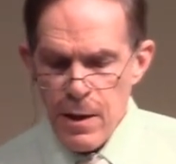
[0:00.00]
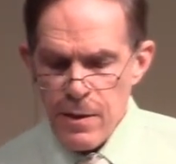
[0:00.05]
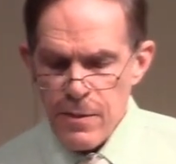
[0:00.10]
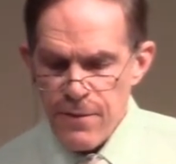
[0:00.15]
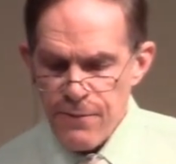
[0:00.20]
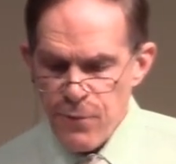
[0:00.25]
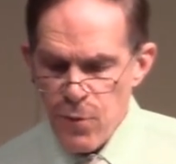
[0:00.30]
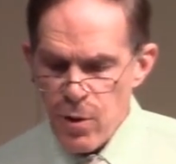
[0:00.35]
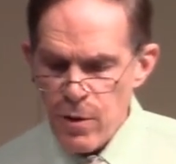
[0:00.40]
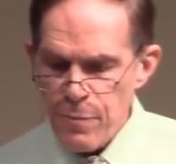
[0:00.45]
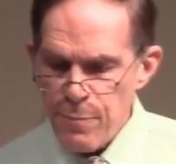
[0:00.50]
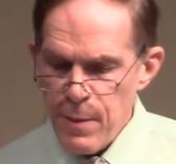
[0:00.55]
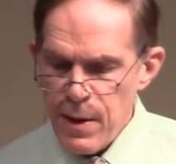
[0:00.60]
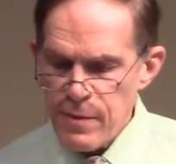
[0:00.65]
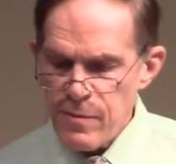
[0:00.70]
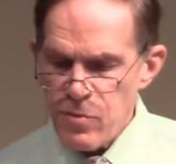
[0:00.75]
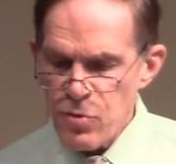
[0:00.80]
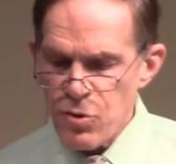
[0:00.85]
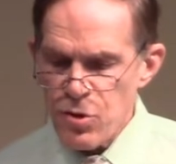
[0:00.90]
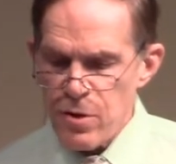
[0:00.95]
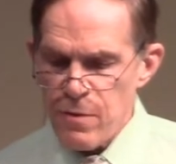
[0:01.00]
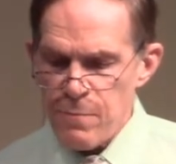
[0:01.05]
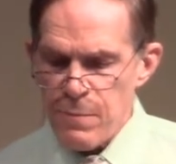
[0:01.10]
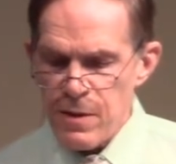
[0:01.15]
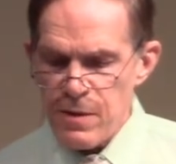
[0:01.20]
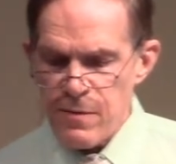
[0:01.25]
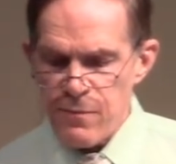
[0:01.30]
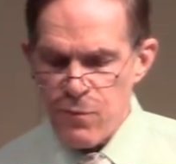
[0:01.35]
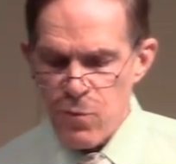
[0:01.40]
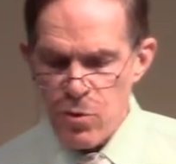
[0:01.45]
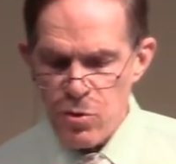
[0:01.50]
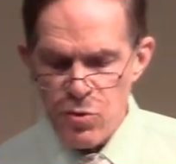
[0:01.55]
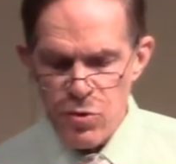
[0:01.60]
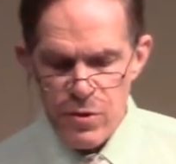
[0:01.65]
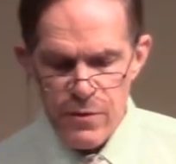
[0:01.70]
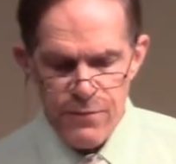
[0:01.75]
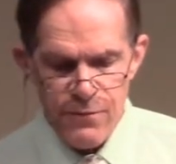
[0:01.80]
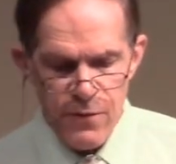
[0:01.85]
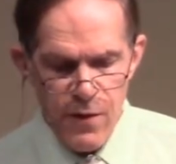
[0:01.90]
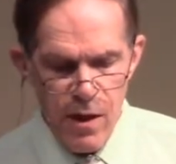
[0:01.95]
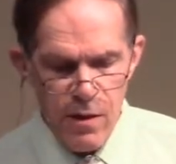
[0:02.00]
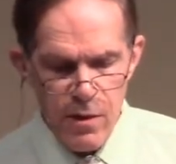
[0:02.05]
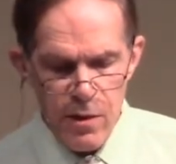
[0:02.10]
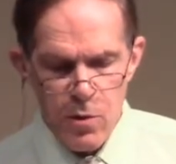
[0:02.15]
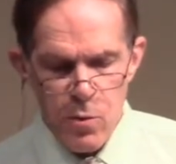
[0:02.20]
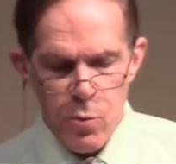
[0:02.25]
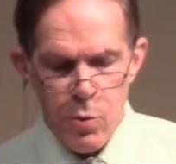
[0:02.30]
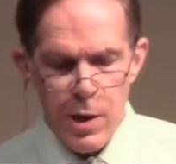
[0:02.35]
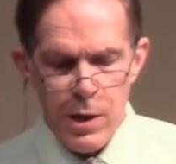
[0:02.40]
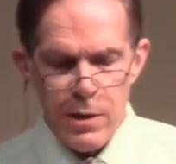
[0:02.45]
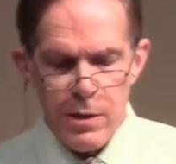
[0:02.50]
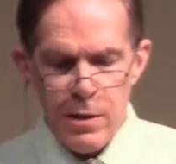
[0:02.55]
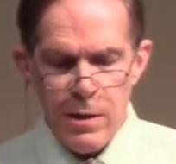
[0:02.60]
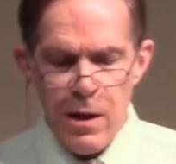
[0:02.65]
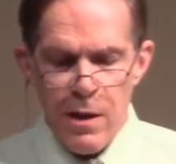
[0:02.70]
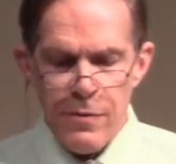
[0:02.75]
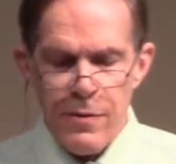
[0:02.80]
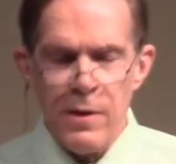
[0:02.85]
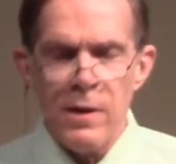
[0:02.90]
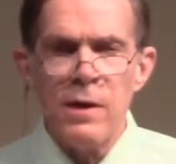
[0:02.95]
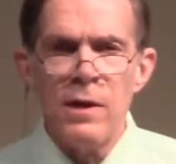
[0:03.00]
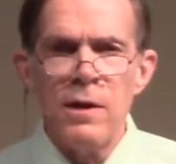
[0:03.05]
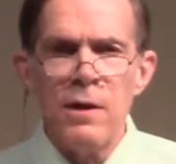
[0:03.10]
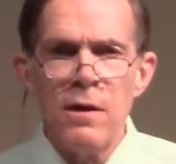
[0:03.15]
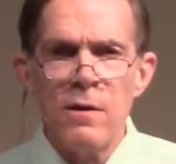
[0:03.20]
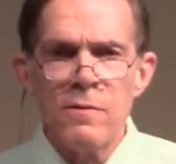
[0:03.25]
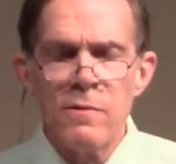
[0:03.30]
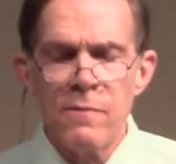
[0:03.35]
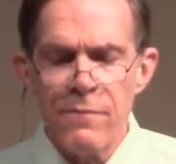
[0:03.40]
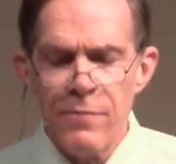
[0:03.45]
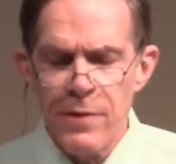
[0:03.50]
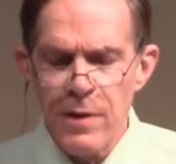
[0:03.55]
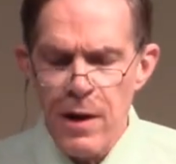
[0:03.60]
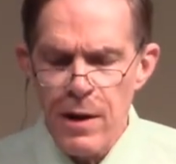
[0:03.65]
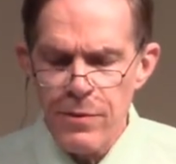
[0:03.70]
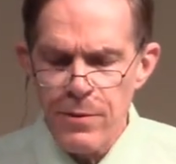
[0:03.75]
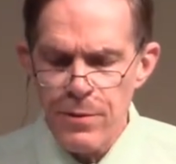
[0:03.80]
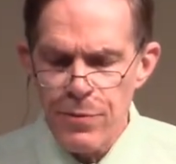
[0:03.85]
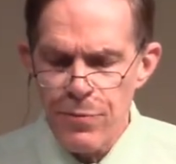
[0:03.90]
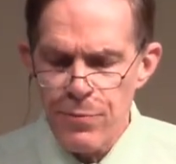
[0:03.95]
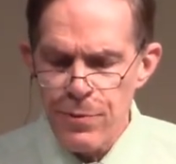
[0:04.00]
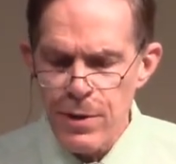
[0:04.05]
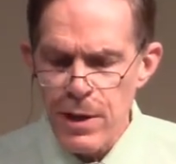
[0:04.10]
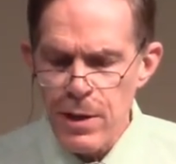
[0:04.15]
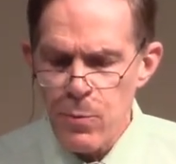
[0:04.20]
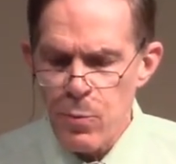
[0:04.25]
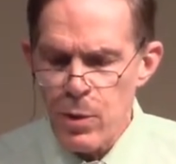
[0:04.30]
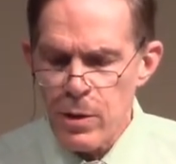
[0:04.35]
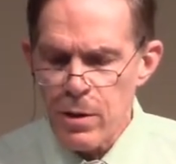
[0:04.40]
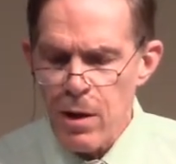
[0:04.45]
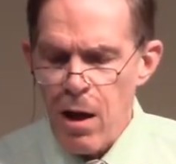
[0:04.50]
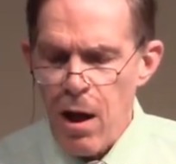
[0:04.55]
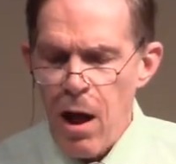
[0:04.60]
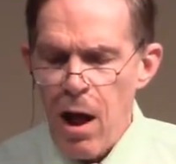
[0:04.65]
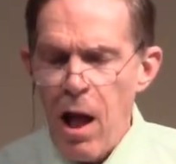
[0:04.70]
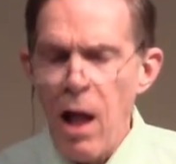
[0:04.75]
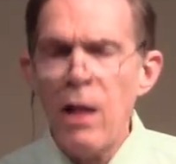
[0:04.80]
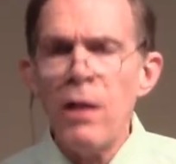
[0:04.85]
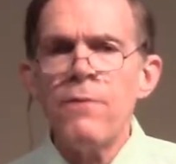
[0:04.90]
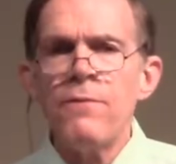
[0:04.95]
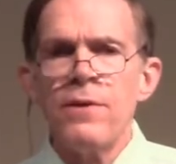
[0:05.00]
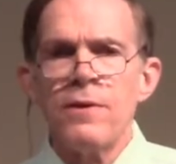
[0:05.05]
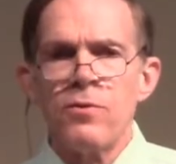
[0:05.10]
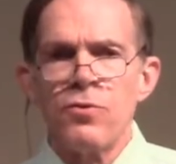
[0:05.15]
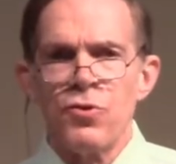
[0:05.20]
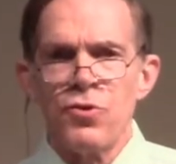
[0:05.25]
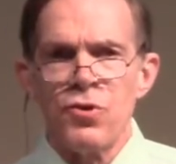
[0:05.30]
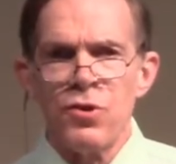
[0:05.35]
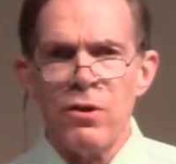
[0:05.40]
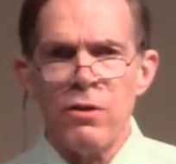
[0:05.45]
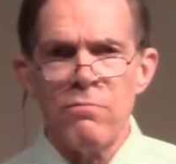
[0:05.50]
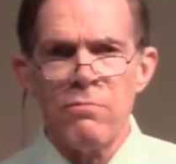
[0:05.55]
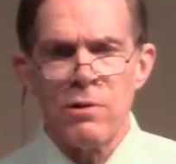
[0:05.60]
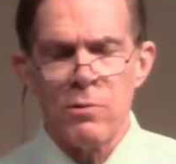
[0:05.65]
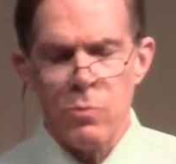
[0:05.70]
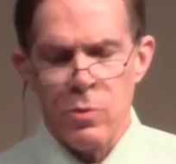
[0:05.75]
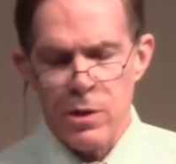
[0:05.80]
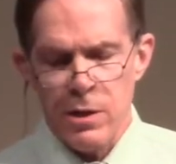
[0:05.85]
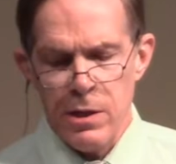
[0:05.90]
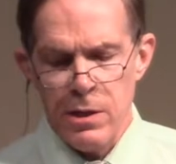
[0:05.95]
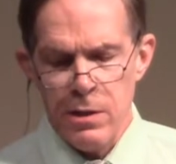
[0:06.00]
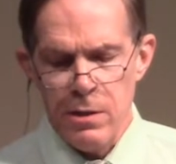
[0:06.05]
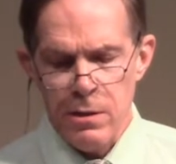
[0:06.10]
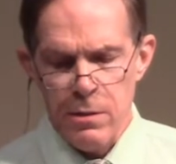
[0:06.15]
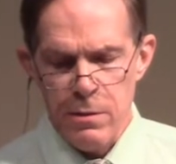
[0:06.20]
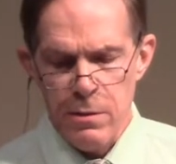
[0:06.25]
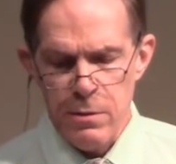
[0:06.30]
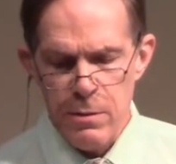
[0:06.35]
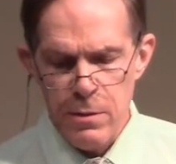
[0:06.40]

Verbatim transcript: The fourth messenger of misfortune followed quickly on the heels of the other three when all of his children were killed.